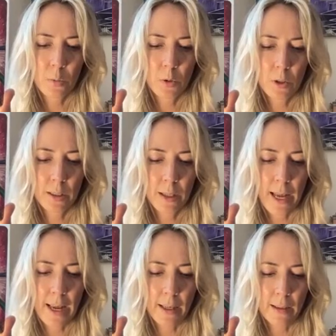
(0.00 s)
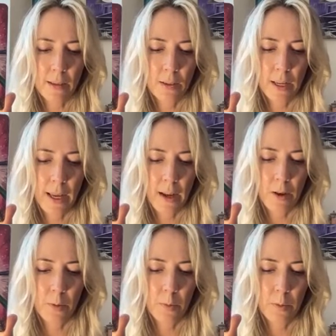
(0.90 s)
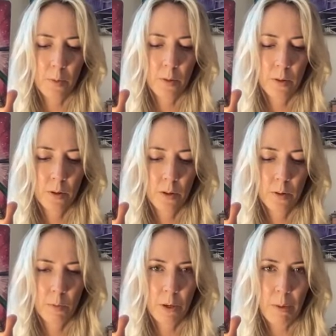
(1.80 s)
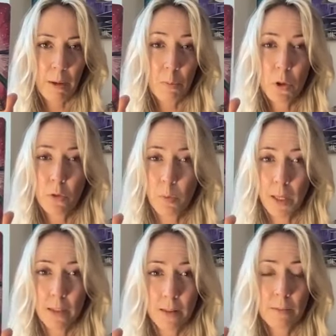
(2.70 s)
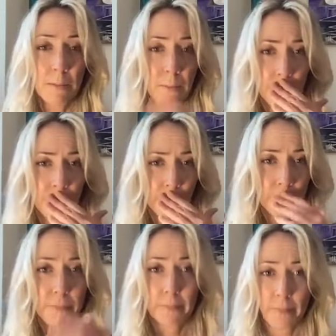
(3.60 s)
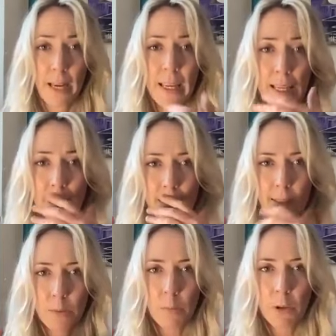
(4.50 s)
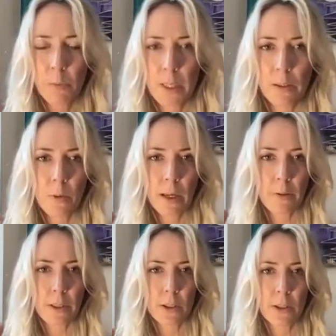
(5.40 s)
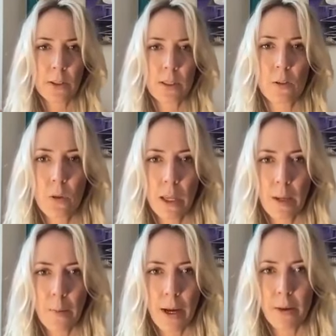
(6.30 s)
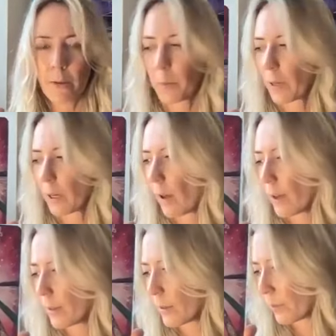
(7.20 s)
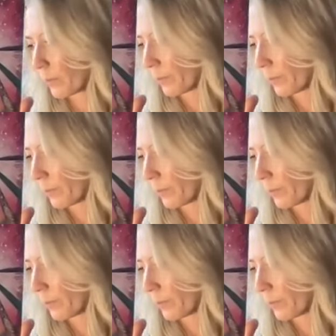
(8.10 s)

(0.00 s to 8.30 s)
small little acts to help bring back movement. I guess this is movement, is what I was just talking about from the cards.